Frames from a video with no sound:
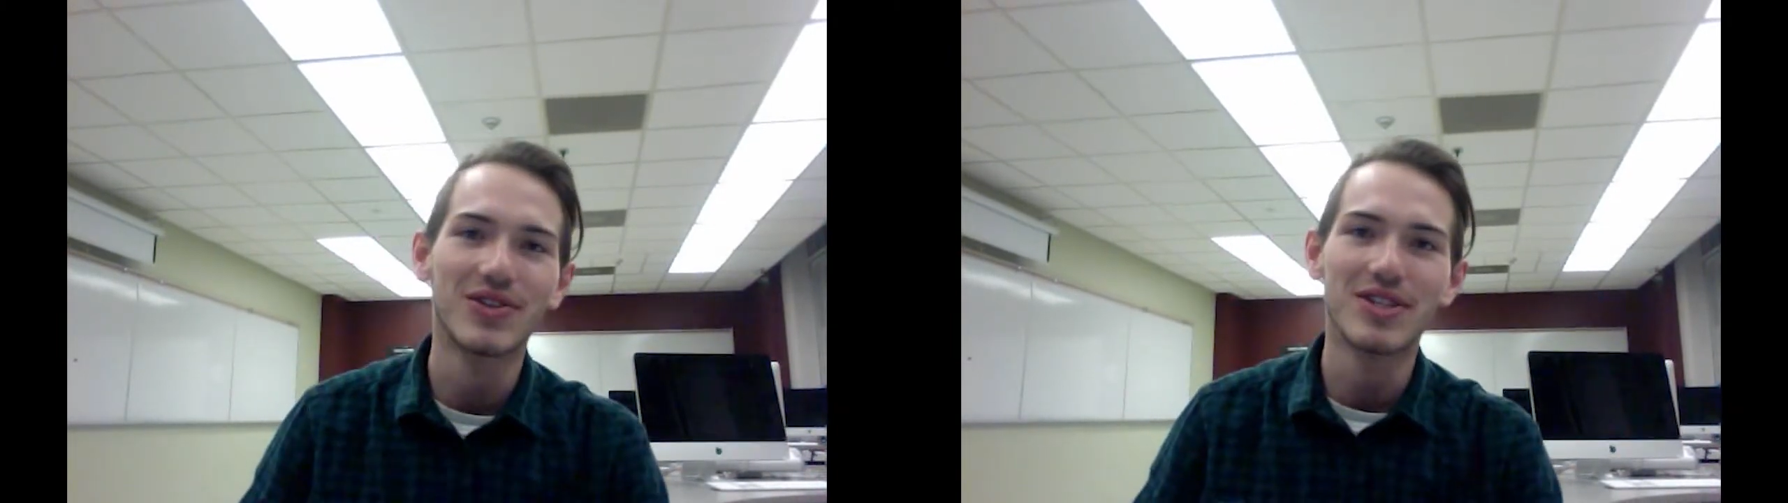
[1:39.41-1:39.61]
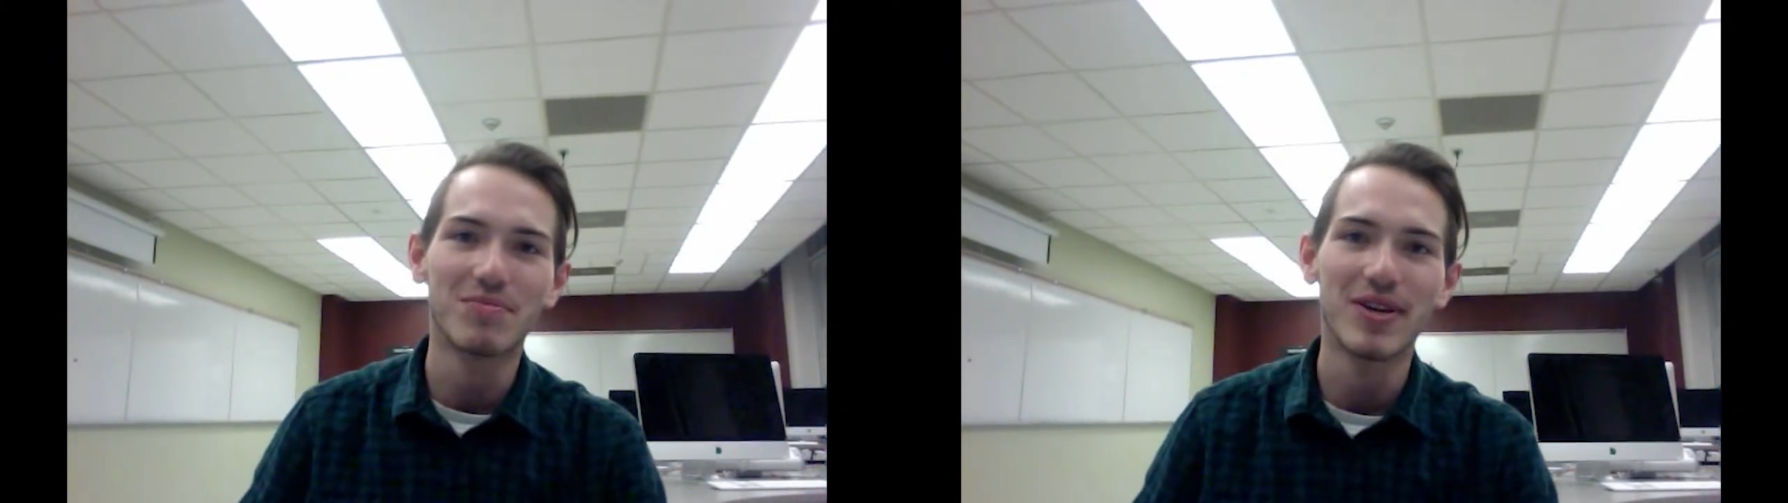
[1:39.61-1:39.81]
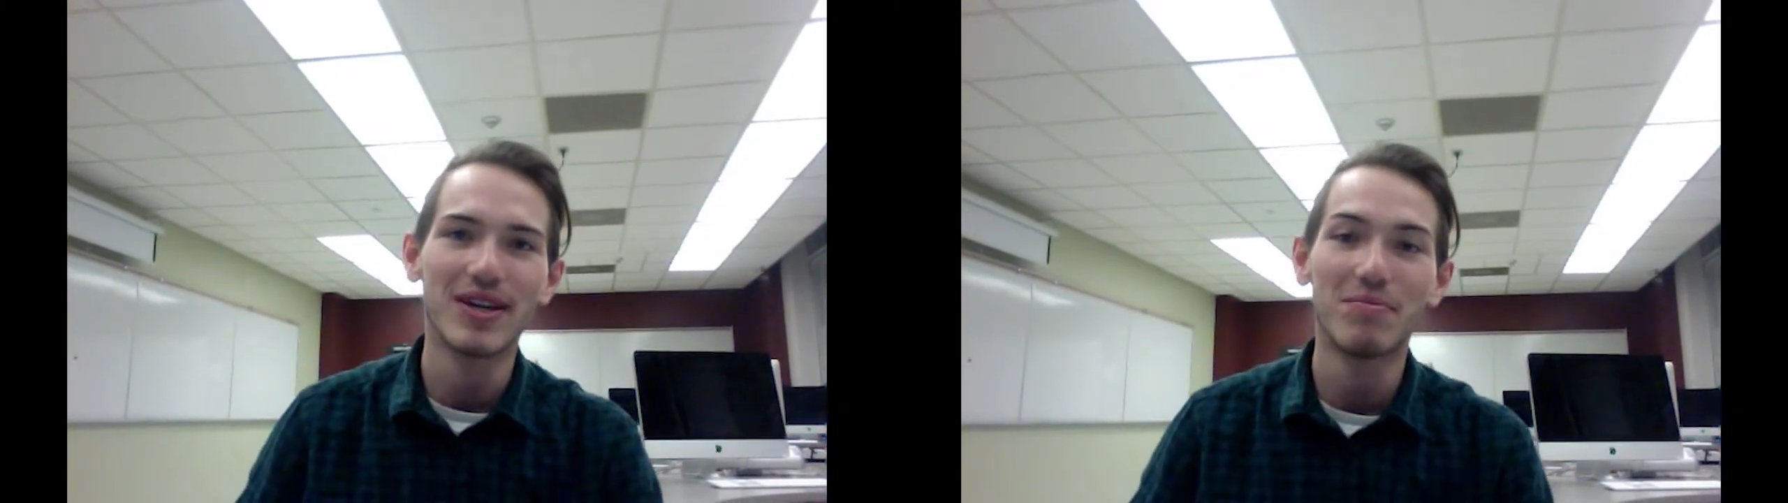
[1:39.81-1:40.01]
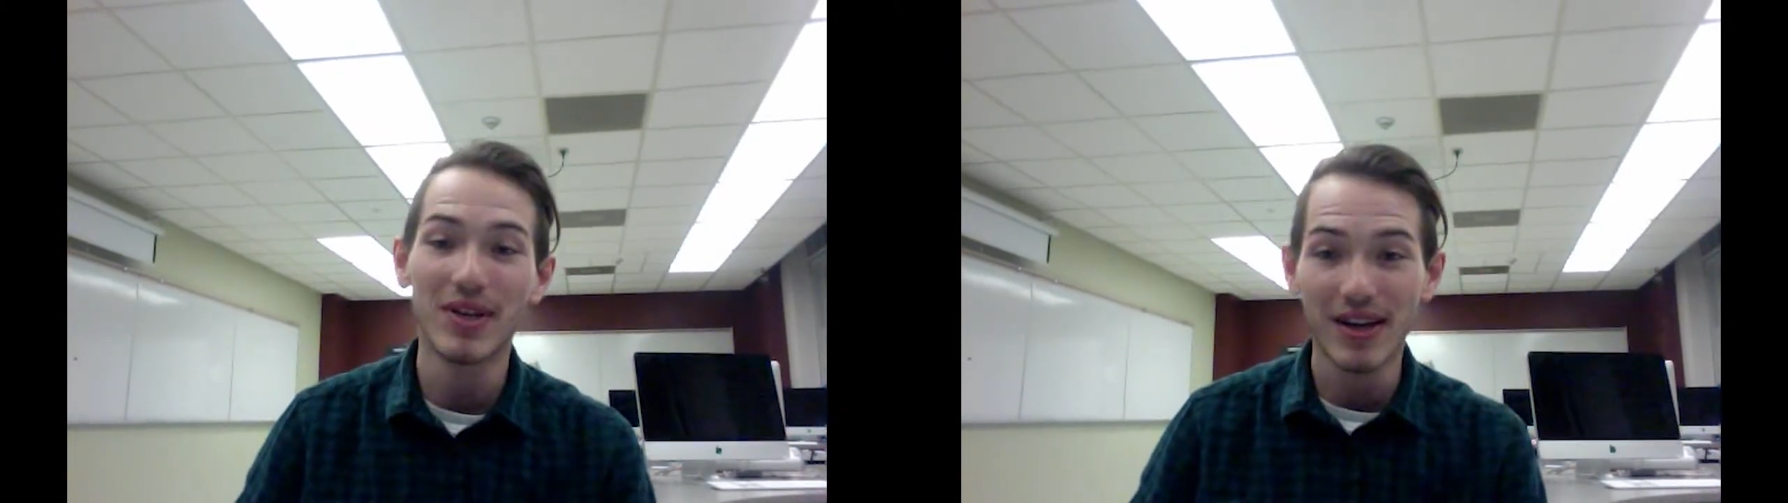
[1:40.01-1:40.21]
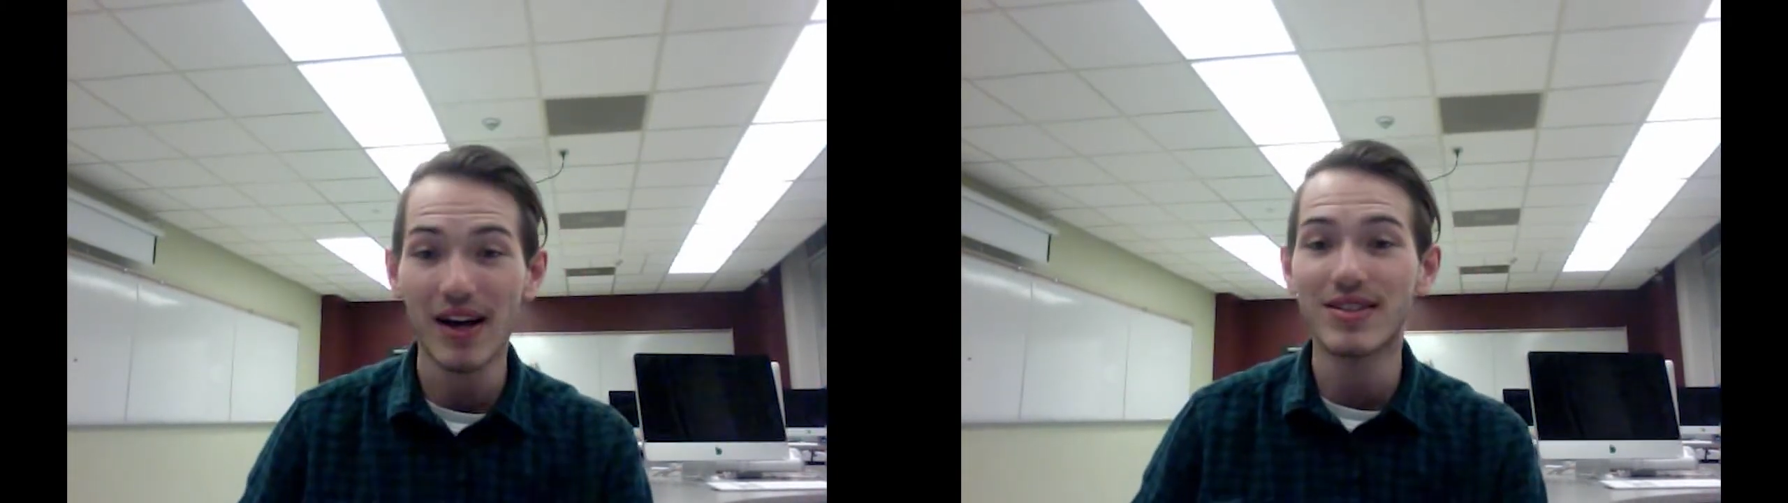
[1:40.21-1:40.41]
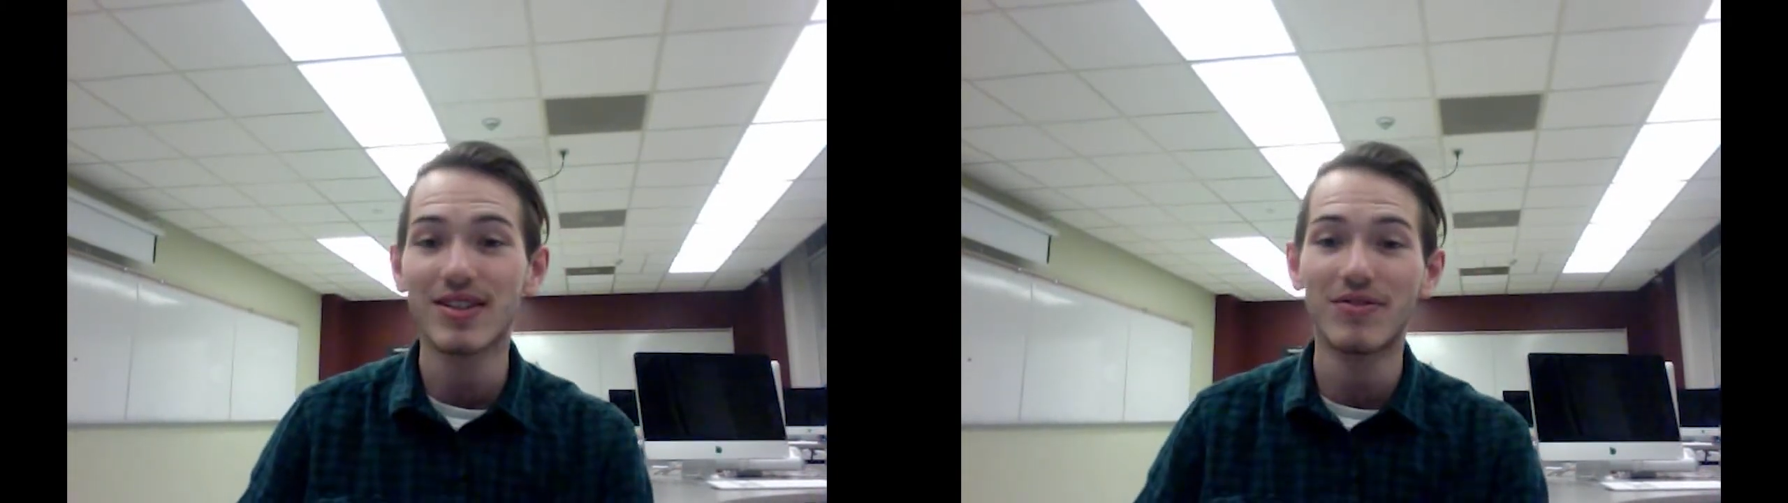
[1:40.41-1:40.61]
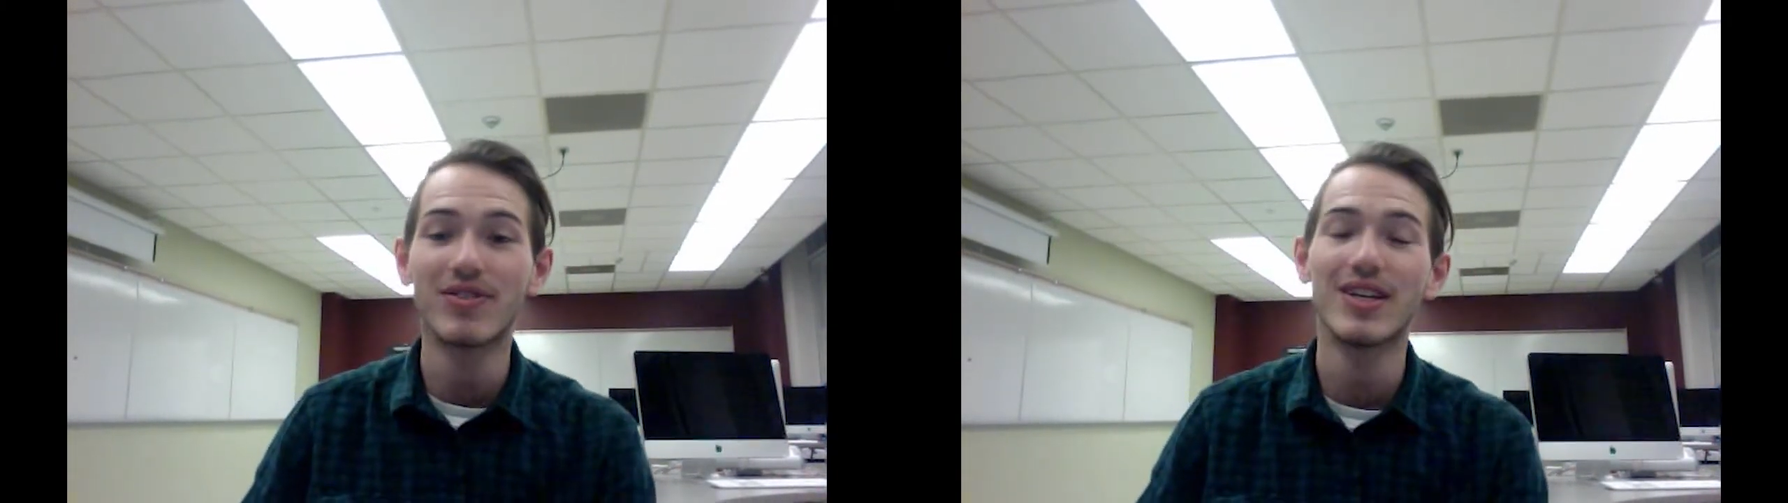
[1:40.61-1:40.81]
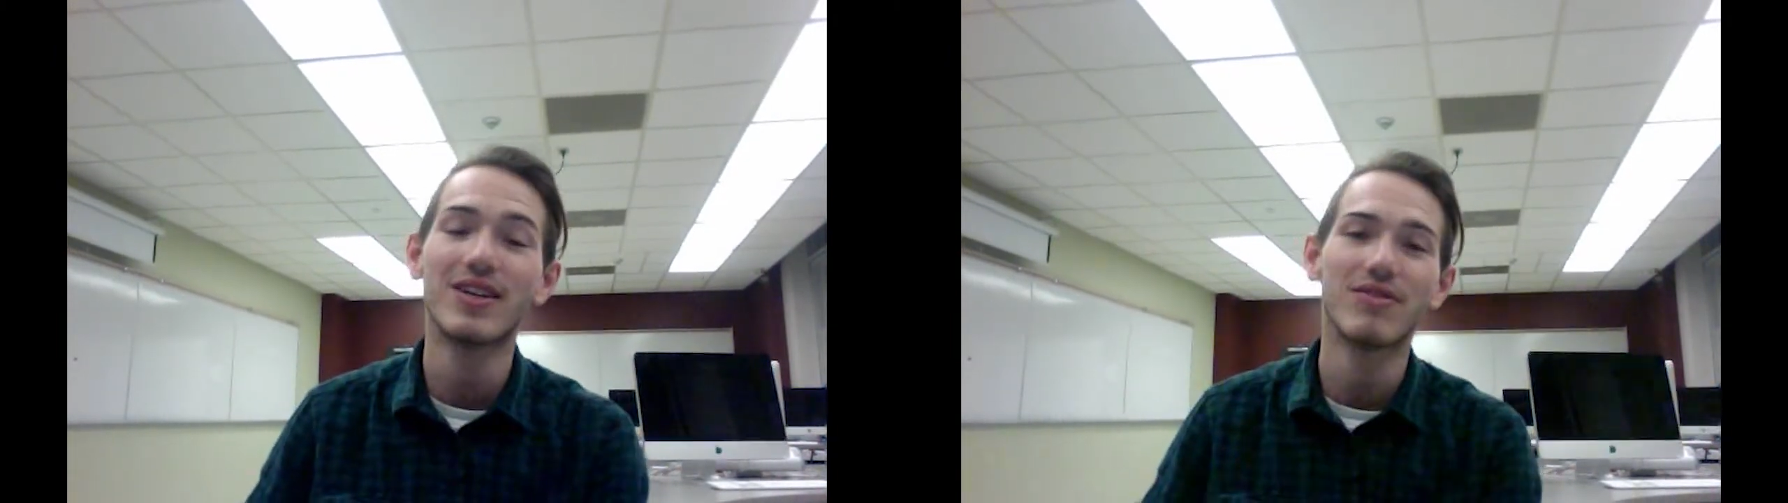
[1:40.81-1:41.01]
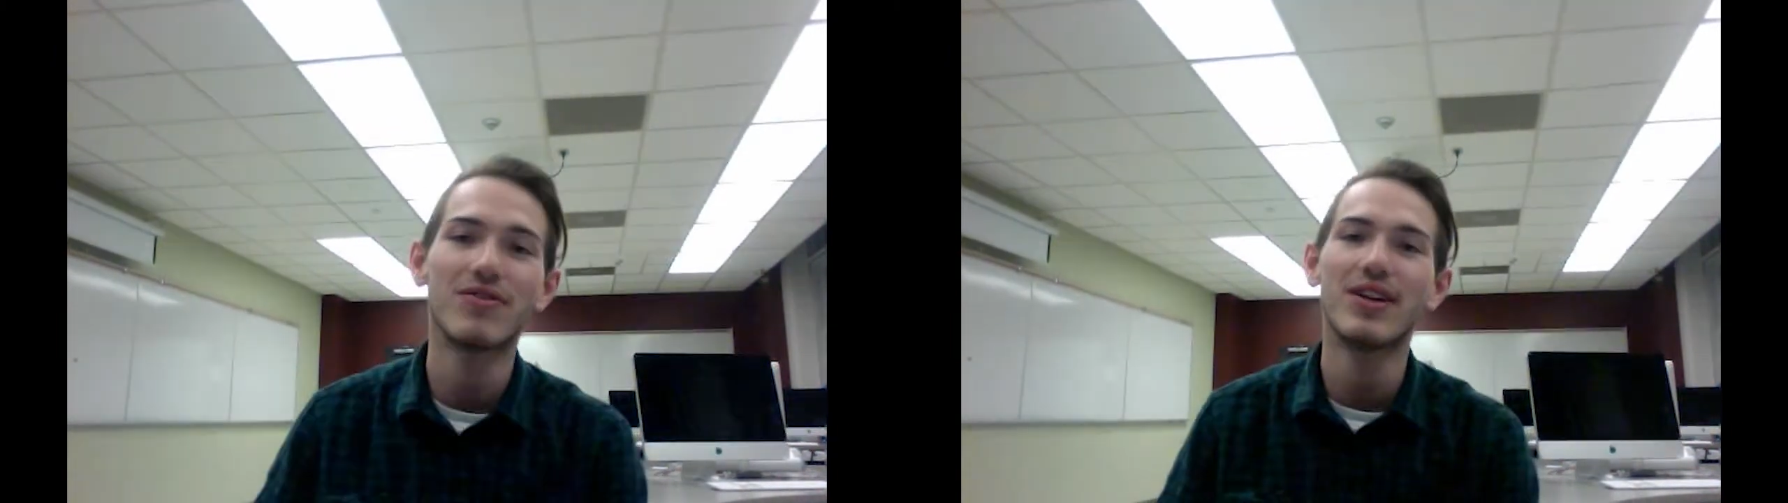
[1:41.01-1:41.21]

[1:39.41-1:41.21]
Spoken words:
year has been because of the